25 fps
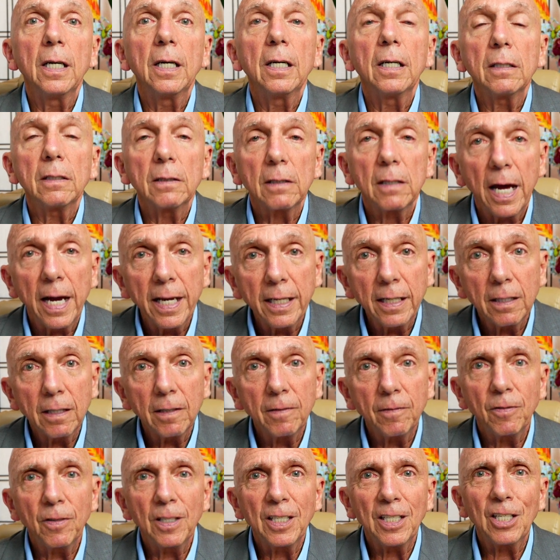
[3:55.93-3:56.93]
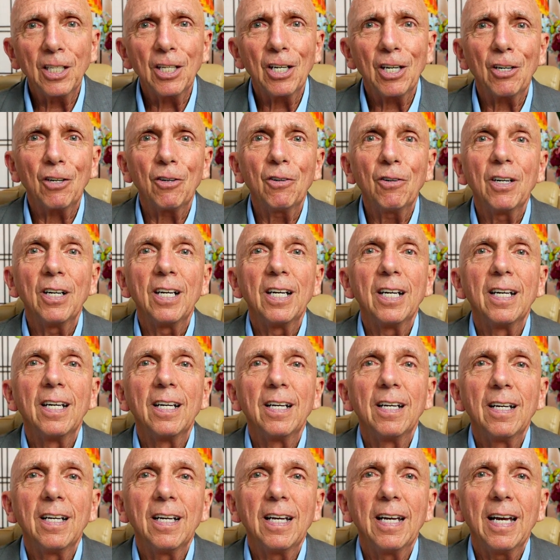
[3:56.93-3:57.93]
Like the video
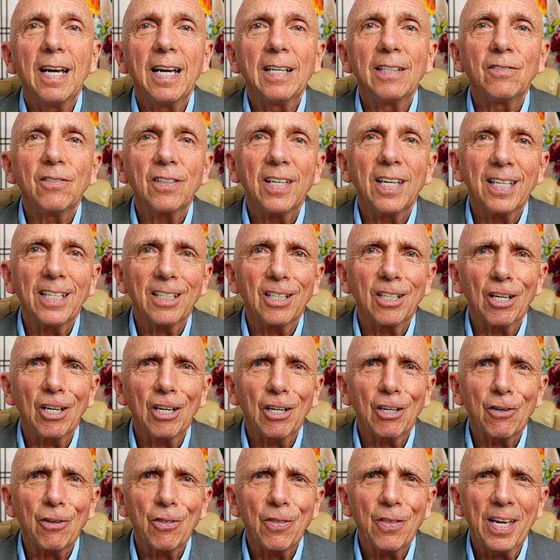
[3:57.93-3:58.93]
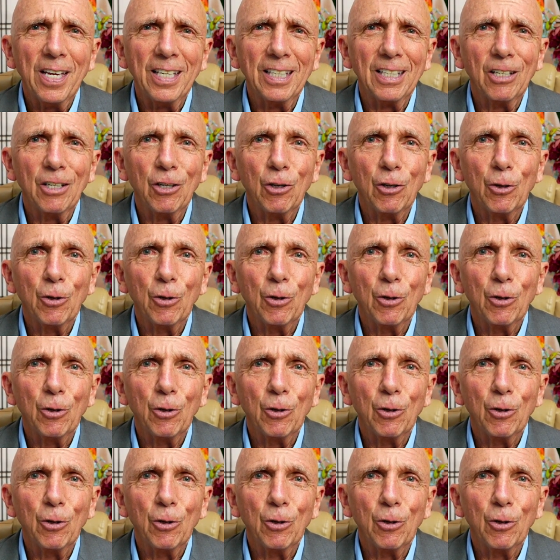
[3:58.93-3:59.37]
and take care. Thank you.